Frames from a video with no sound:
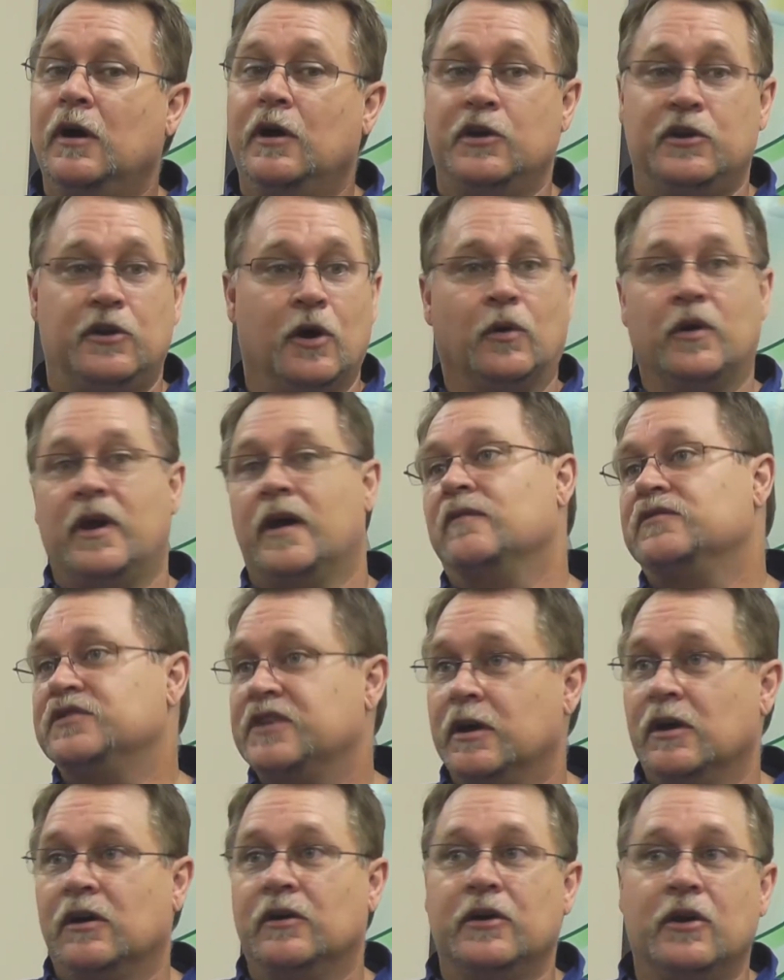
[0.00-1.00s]
you don't have
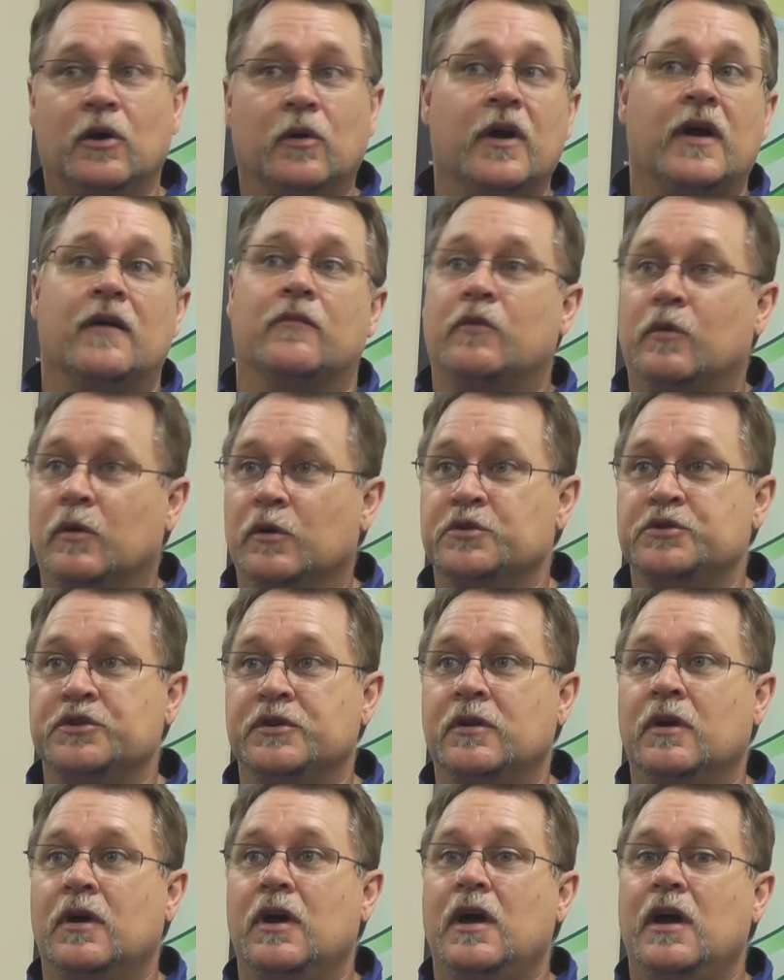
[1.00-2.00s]
scale, you don't have
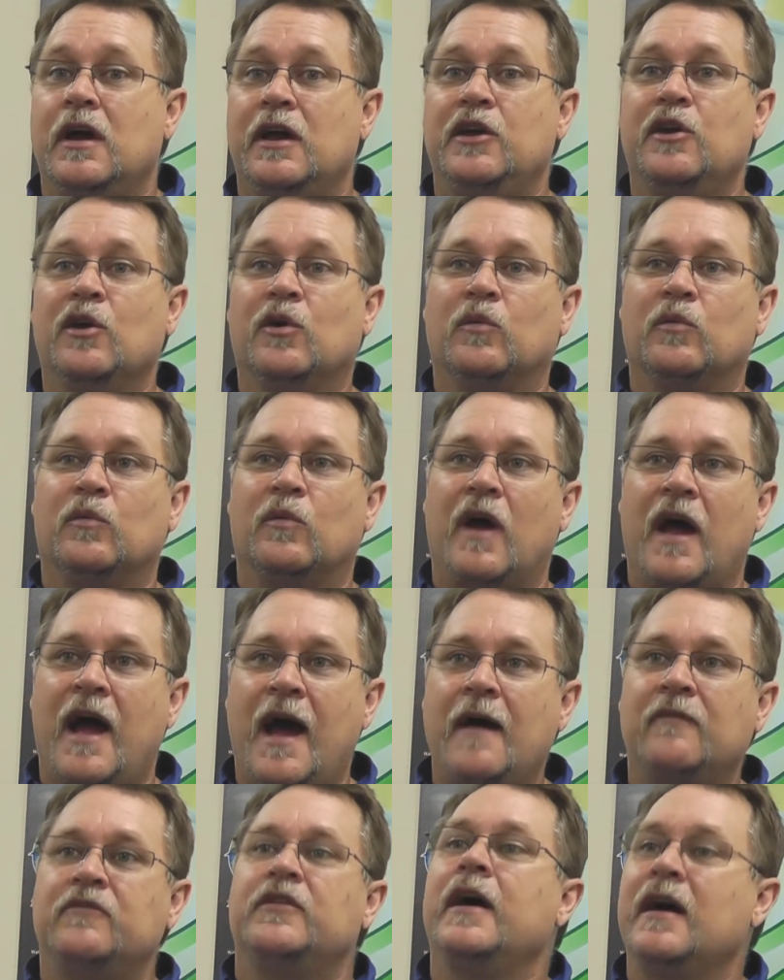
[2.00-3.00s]
corrosion, you don't
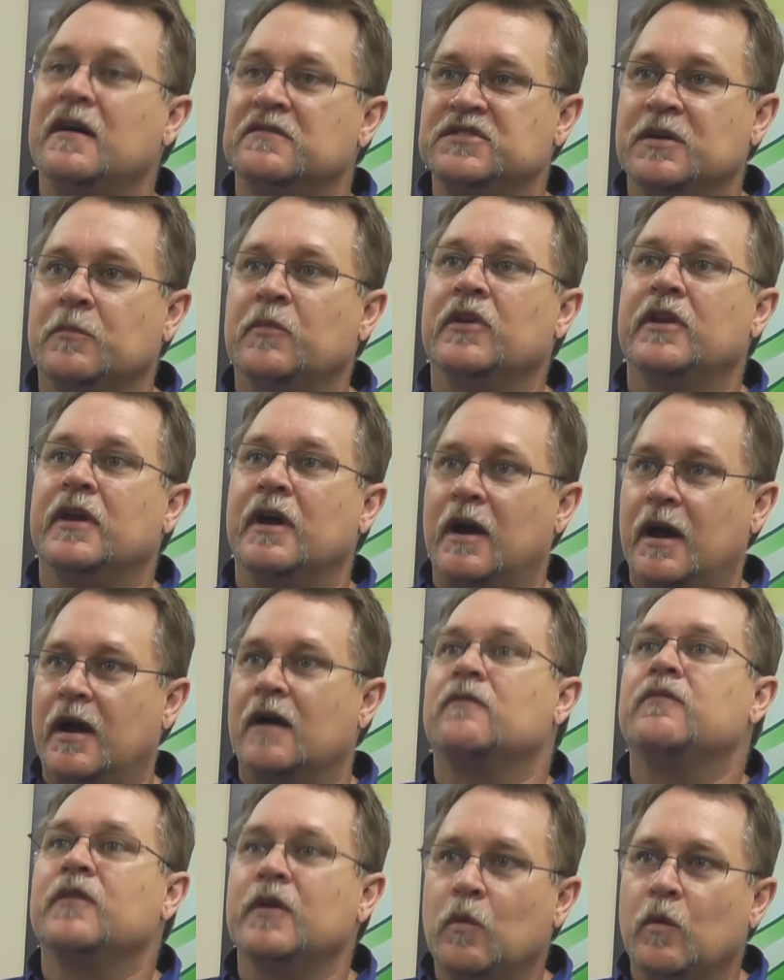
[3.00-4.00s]
have to have someone there
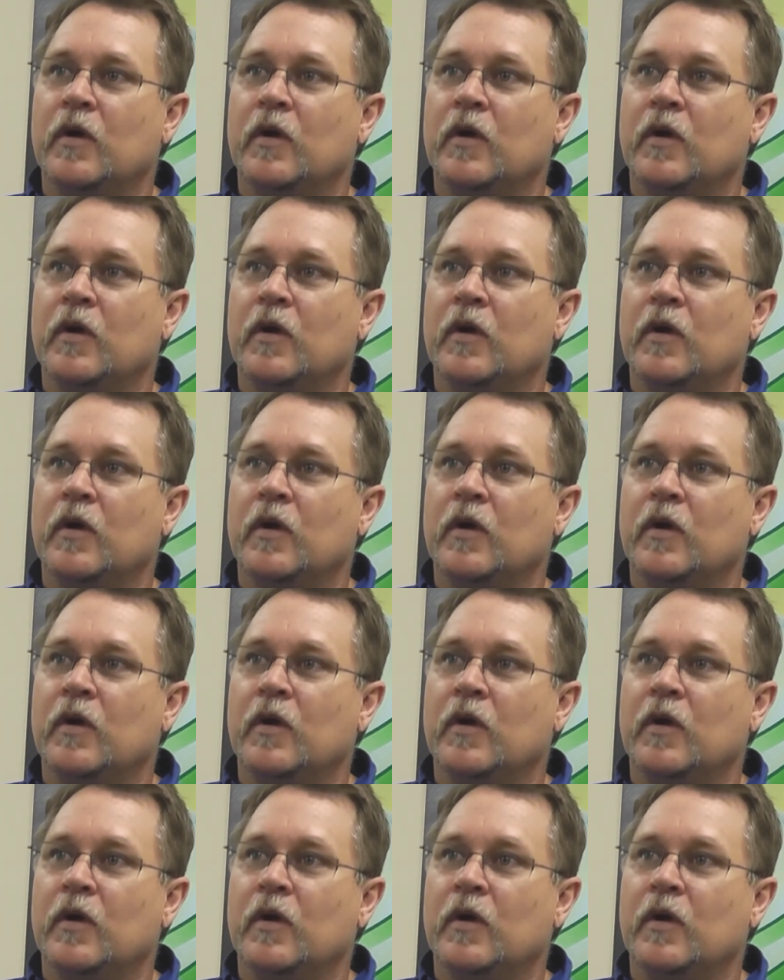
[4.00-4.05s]
every